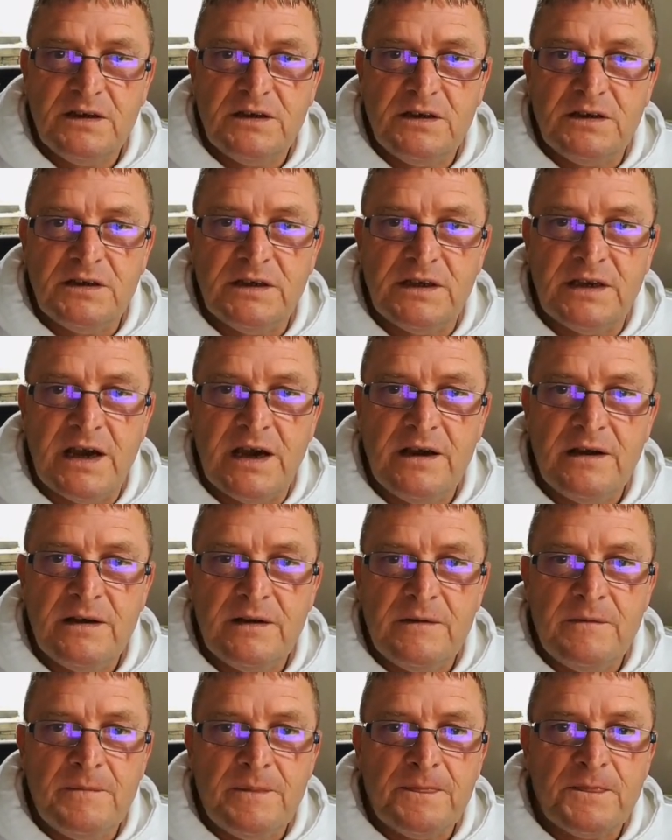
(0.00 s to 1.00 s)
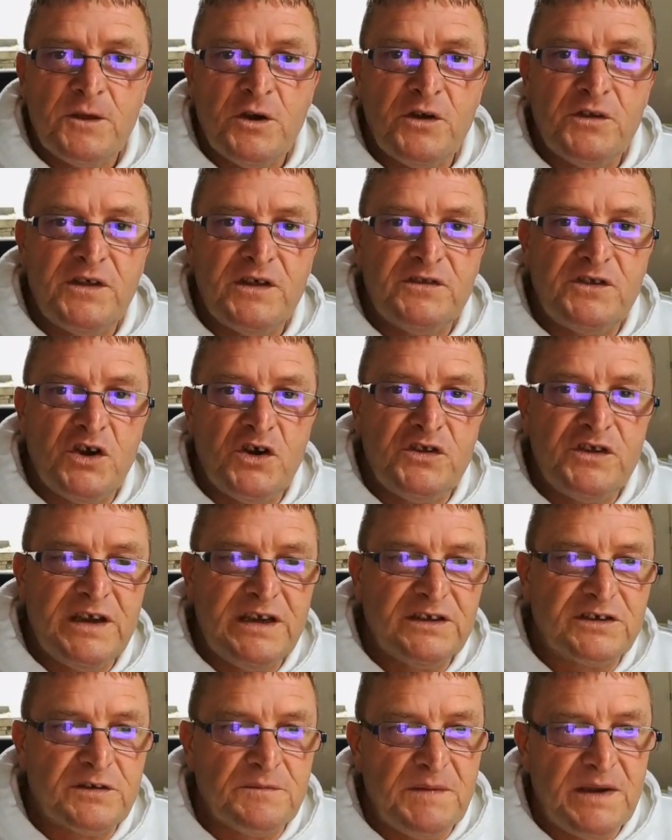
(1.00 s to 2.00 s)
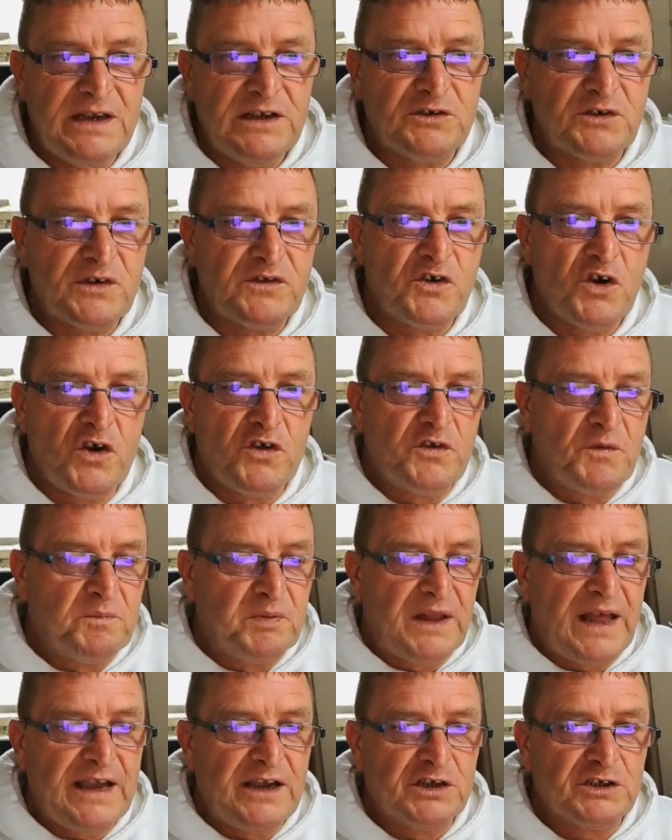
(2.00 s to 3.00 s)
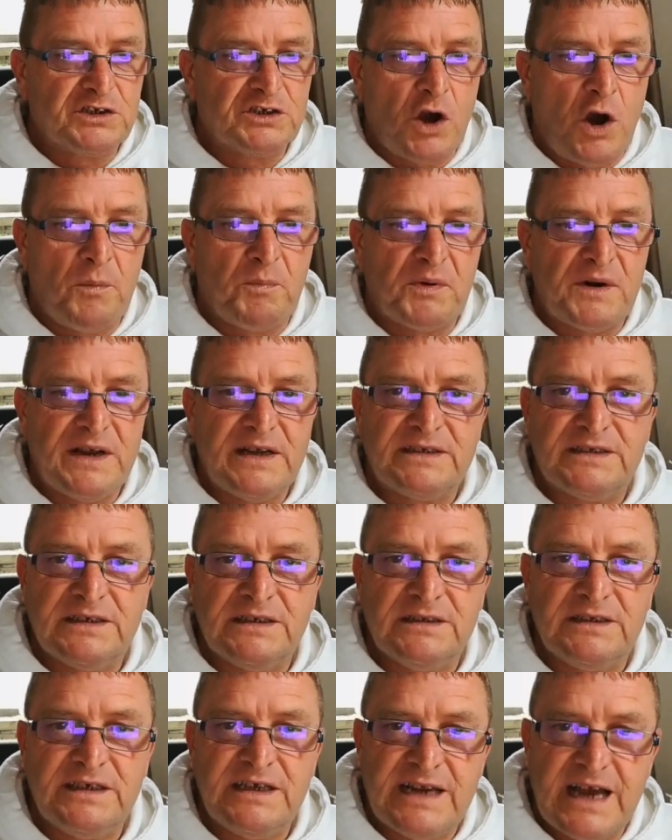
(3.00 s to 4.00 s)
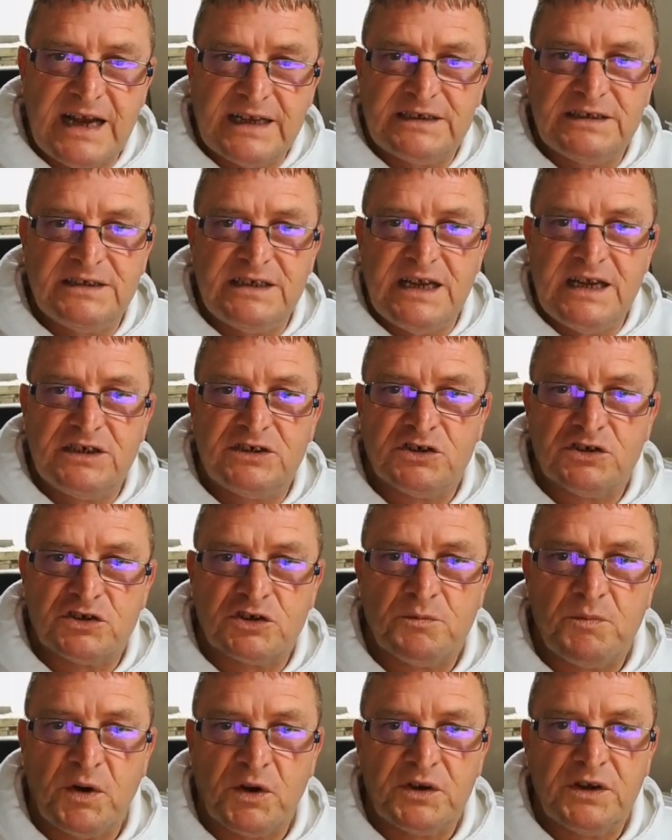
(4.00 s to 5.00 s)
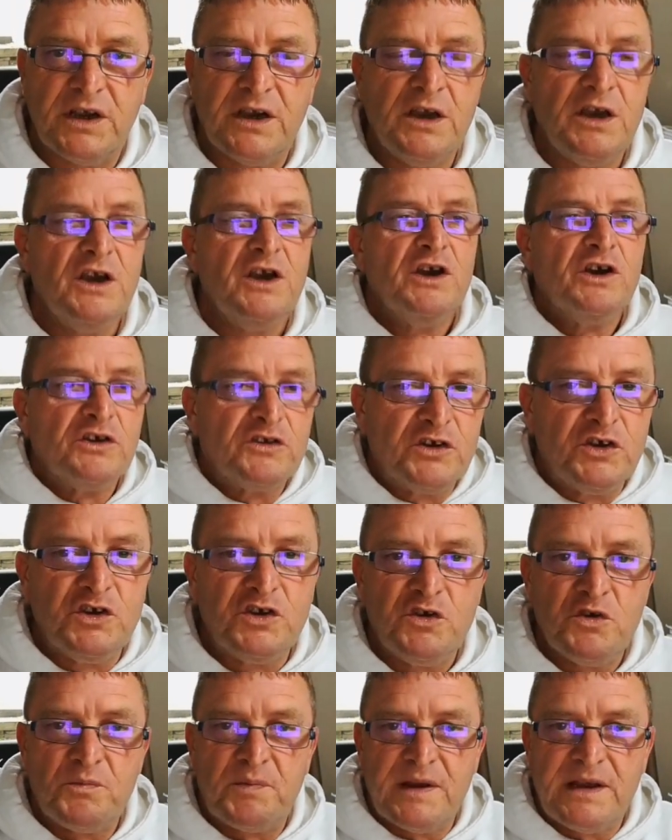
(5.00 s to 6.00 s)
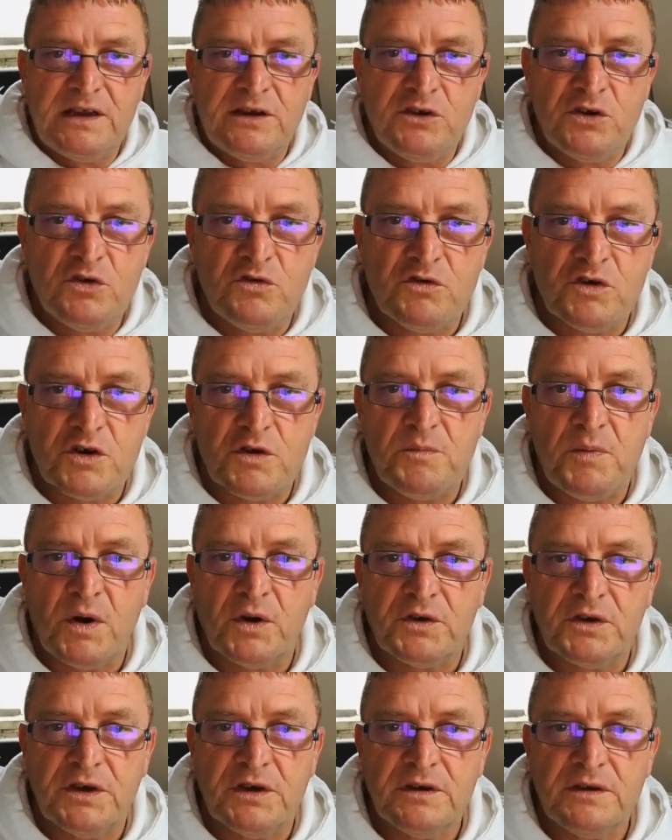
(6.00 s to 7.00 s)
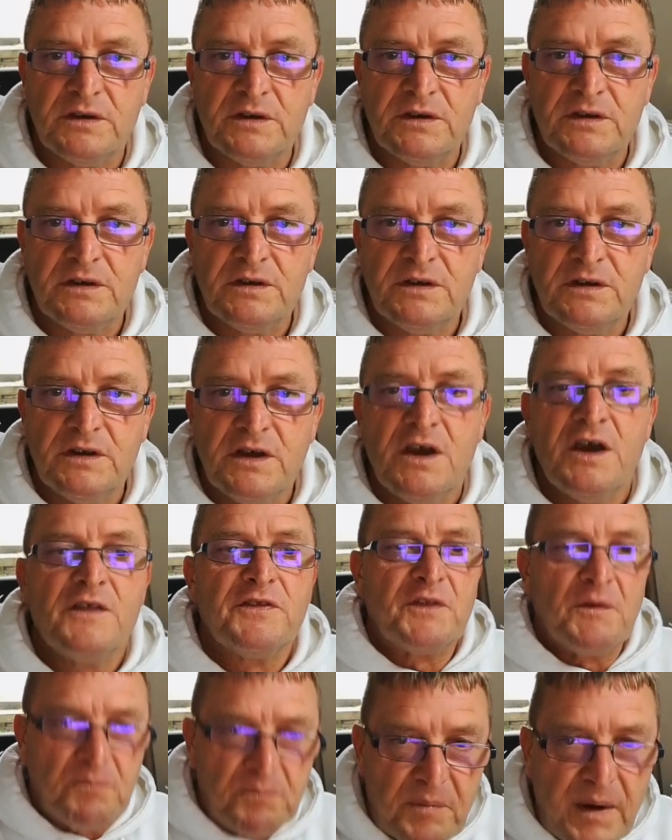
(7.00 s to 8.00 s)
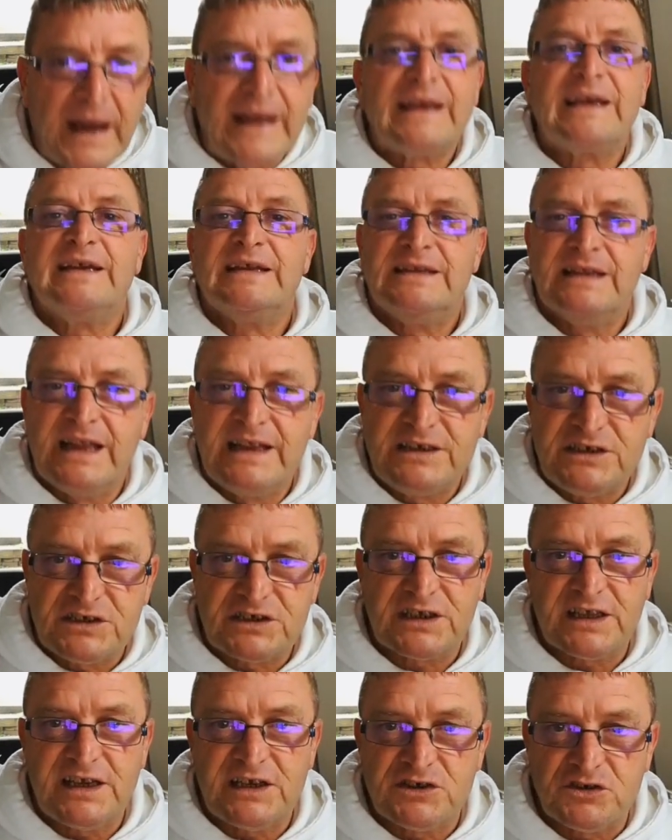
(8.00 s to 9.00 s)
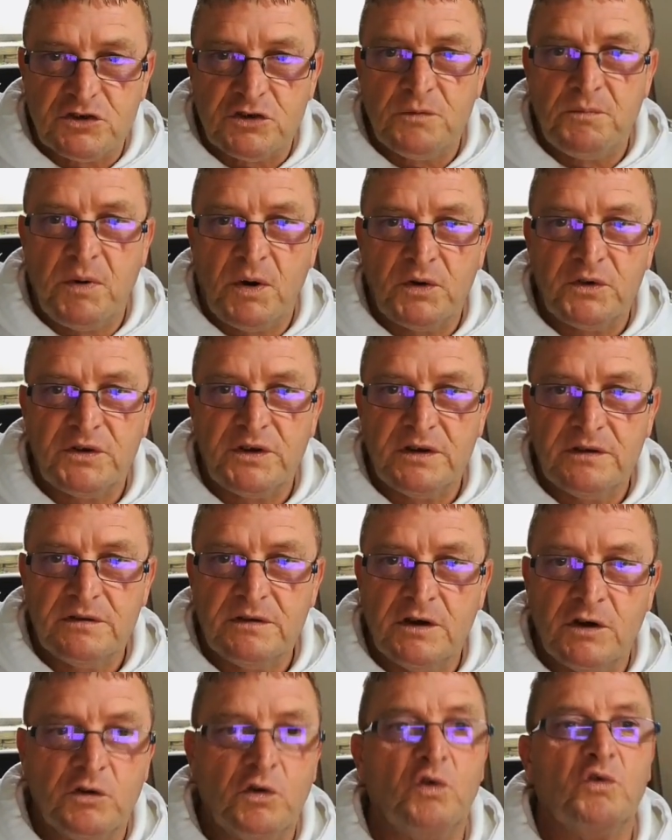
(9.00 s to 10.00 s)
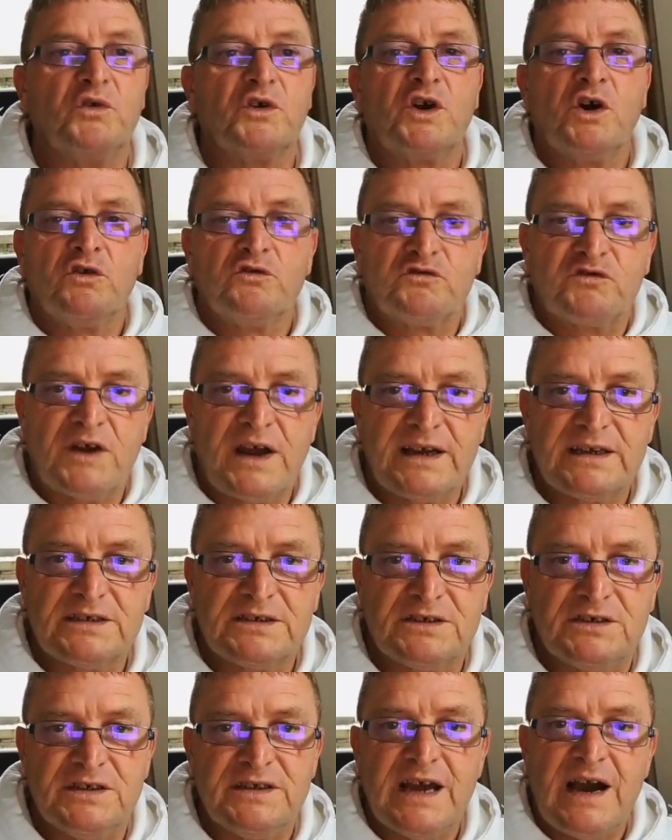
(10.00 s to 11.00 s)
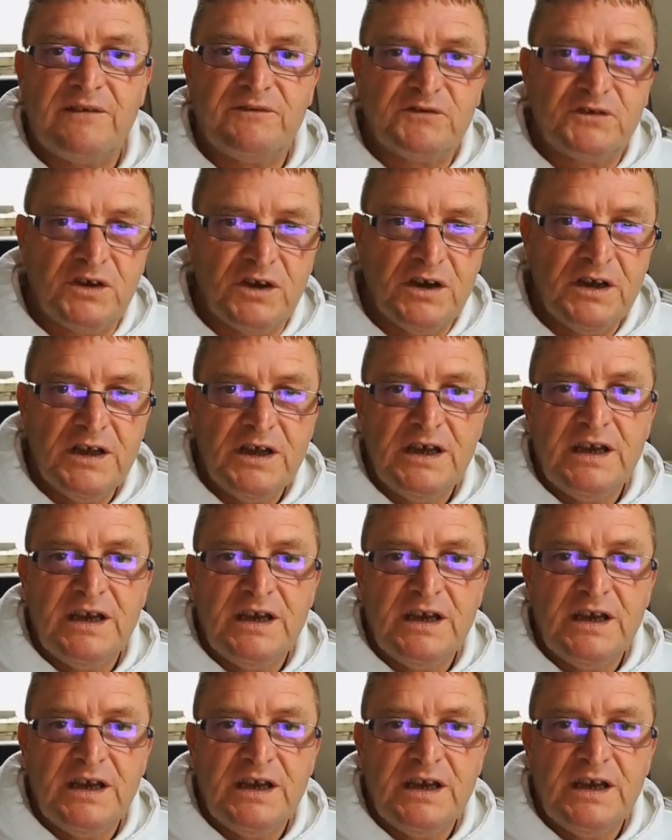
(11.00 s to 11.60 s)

You know, they're the intermediary. They're the players operating the United Nations upon you, the European Union upon you, the banking legislation upon you, and all the contracts to NAFTA,